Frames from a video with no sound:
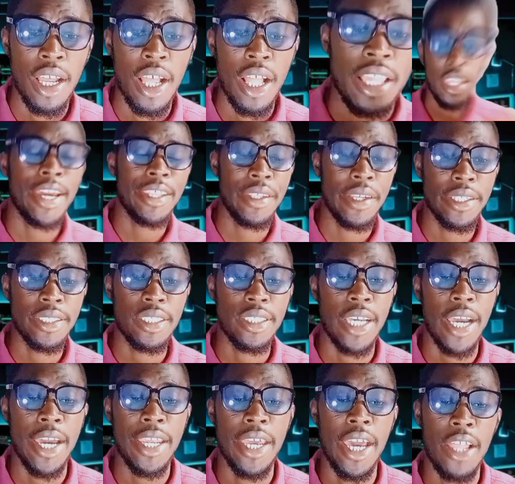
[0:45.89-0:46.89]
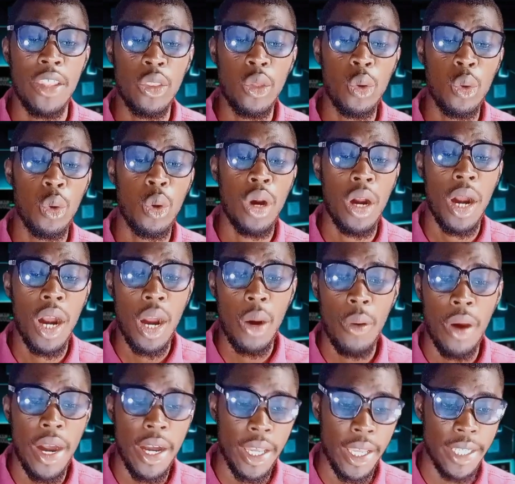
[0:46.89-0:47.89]
Right inside and know
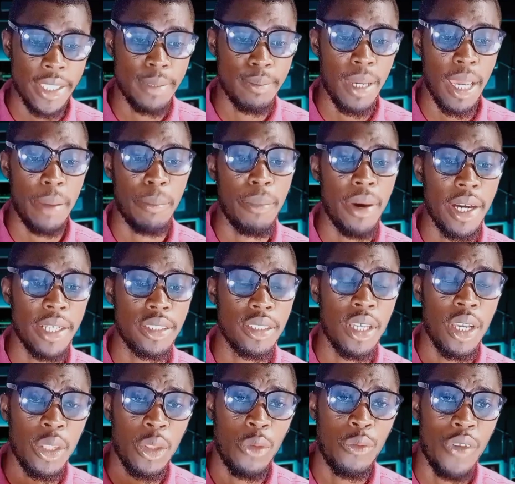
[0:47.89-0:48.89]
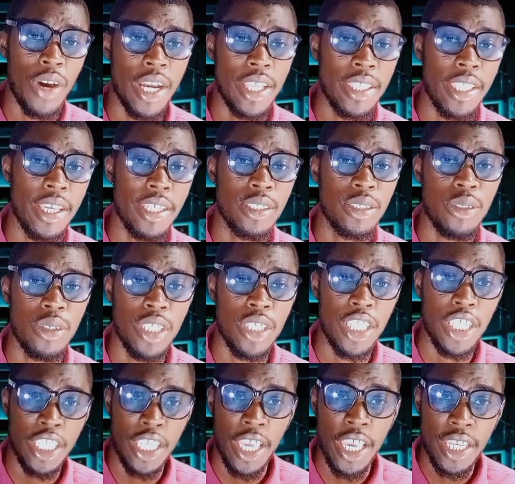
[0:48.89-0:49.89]
how hackers bypass two-factor
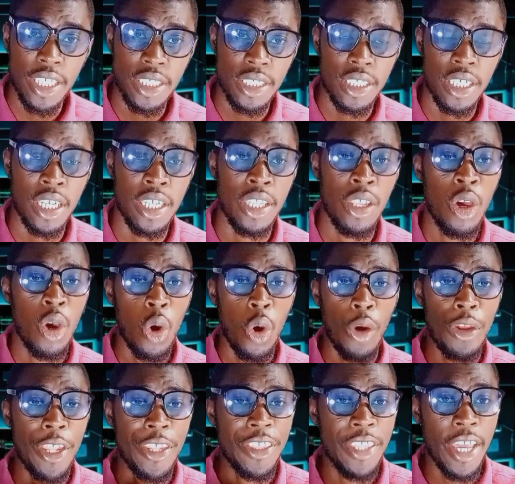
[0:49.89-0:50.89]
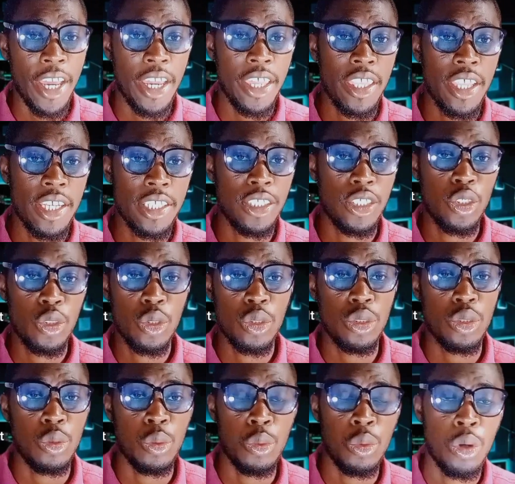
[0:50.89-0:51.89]
authentication or the techniques
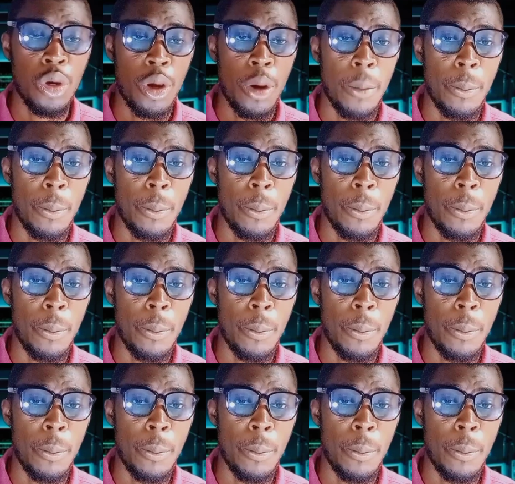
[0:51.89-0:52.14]
used to